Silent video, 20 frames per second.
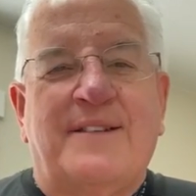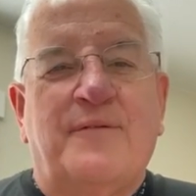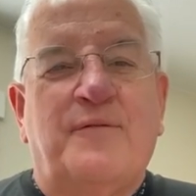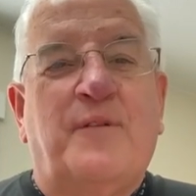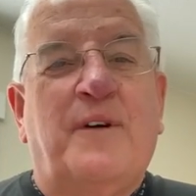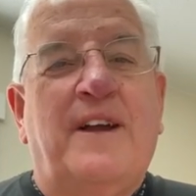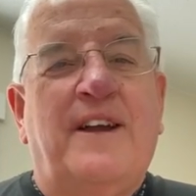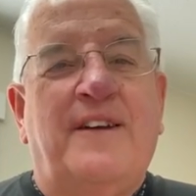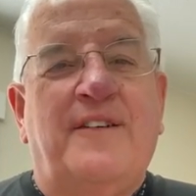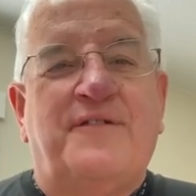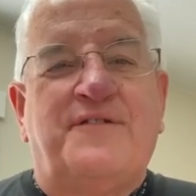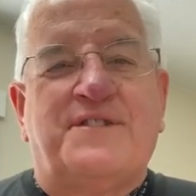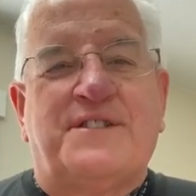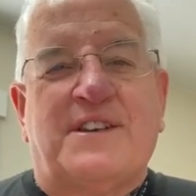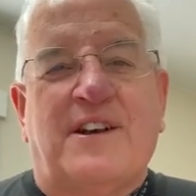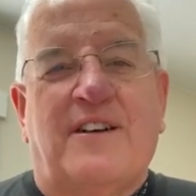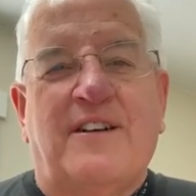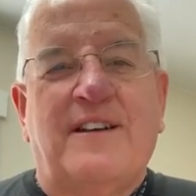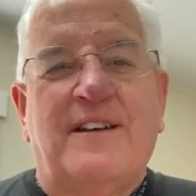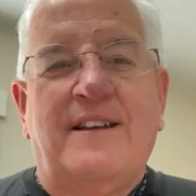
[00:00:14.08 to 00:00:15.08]
We have
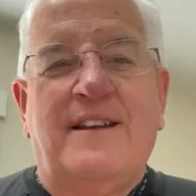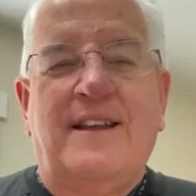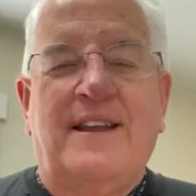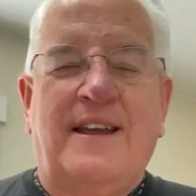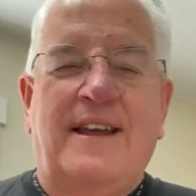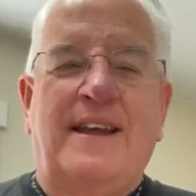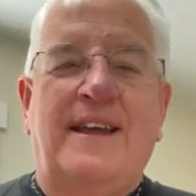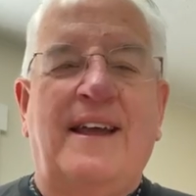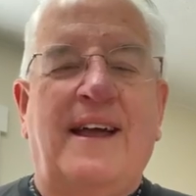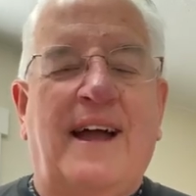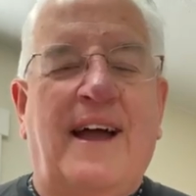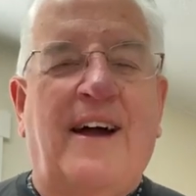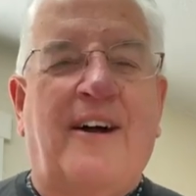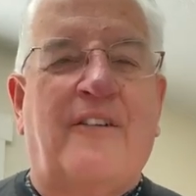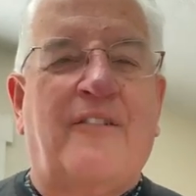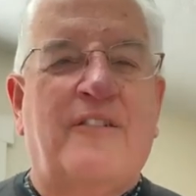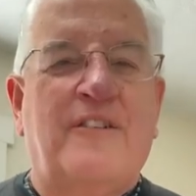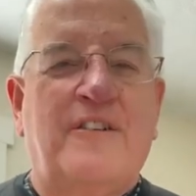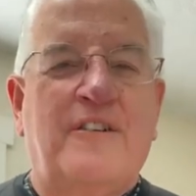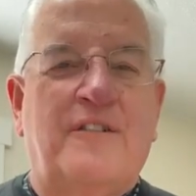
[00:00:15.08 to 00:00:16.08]
started
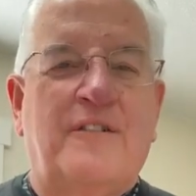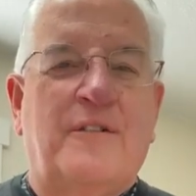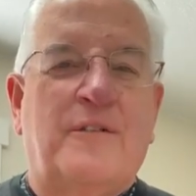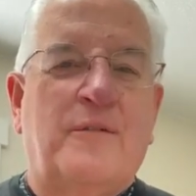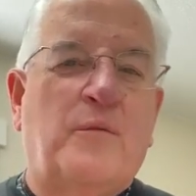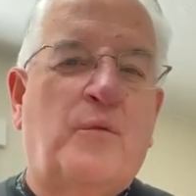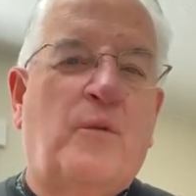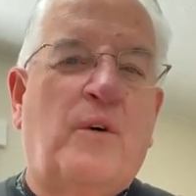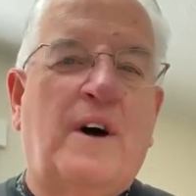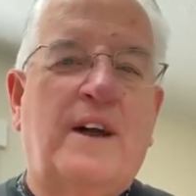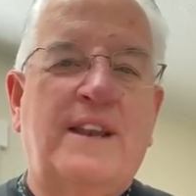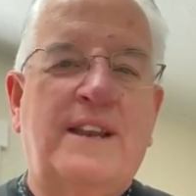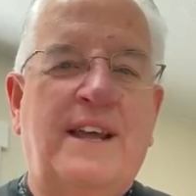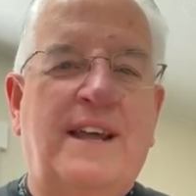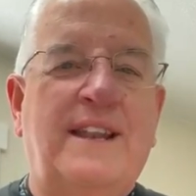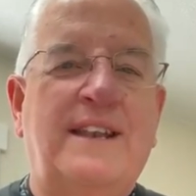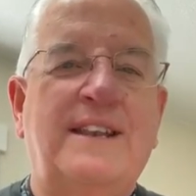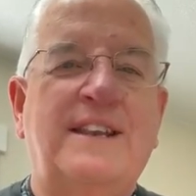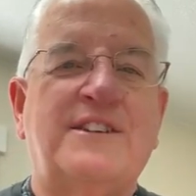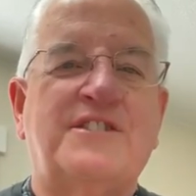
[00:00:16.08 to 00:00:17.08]
our one
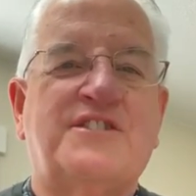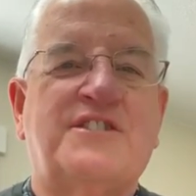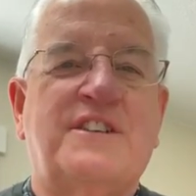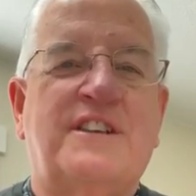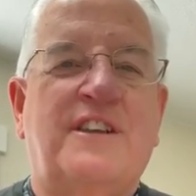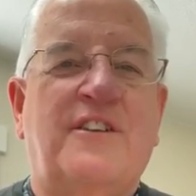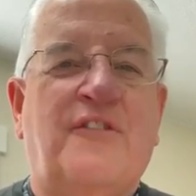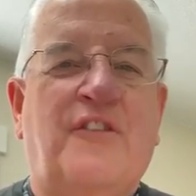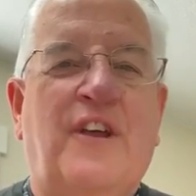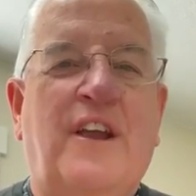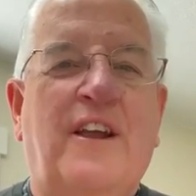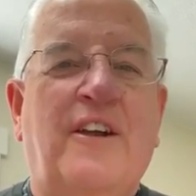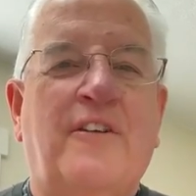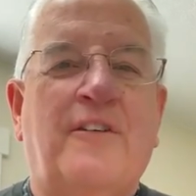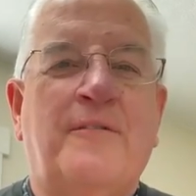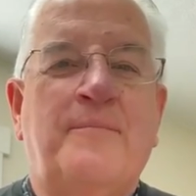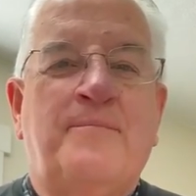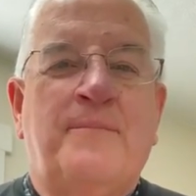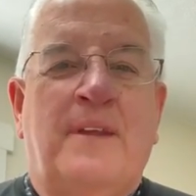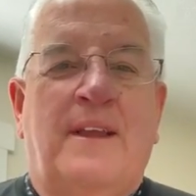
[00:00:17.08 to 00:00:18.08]
initiative
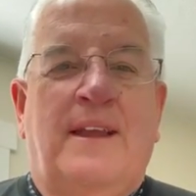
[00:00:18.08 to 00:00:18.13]
here,